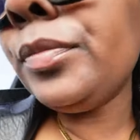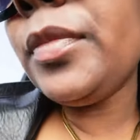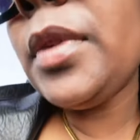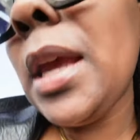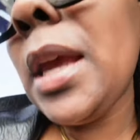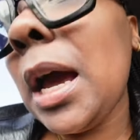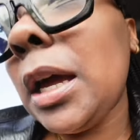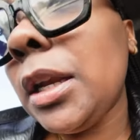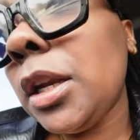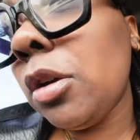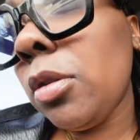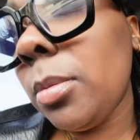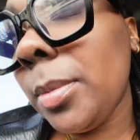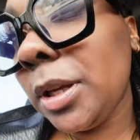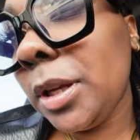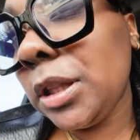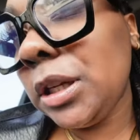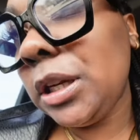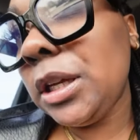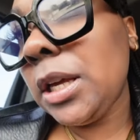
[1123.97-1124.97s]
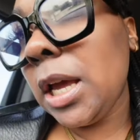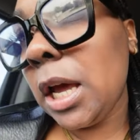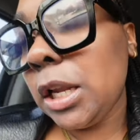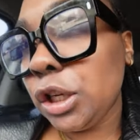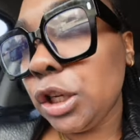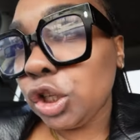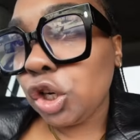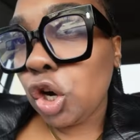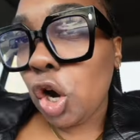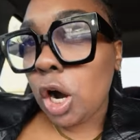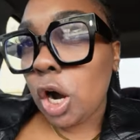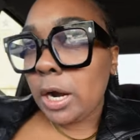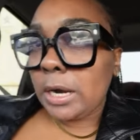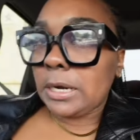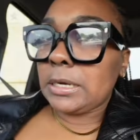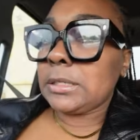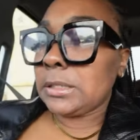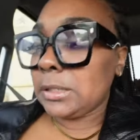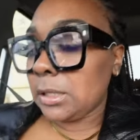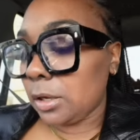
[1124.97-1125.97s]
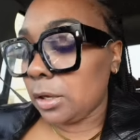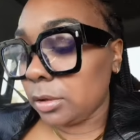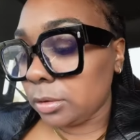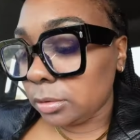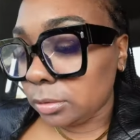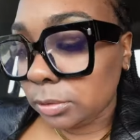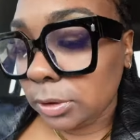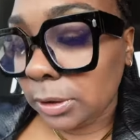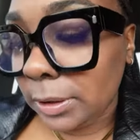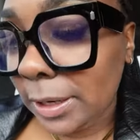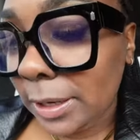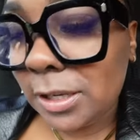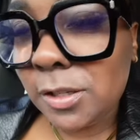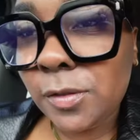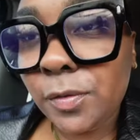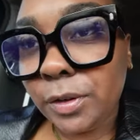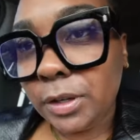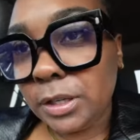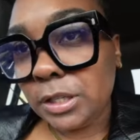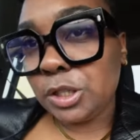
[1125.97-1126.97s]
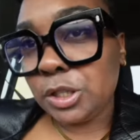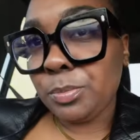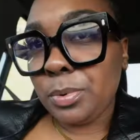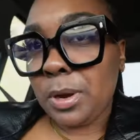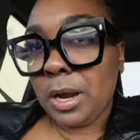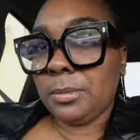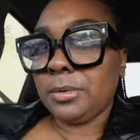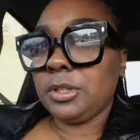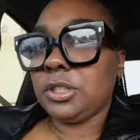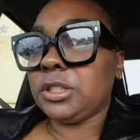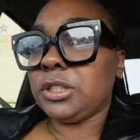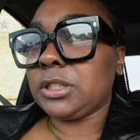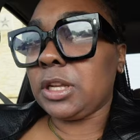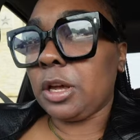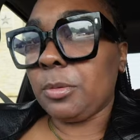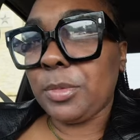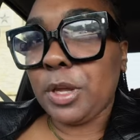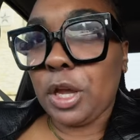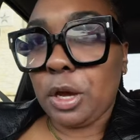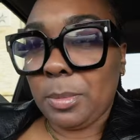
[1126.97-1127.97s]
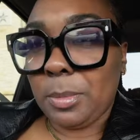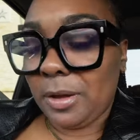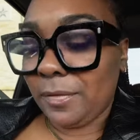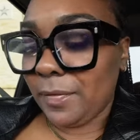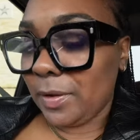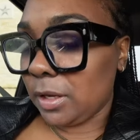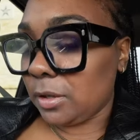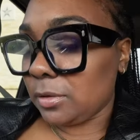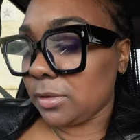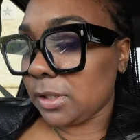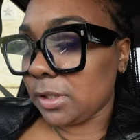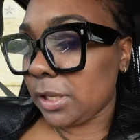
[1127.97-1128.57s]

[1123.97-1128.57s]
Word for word: Y'all know I'm gonna have to leave y'all in the car, so the next footage probably just gonna be on my phone.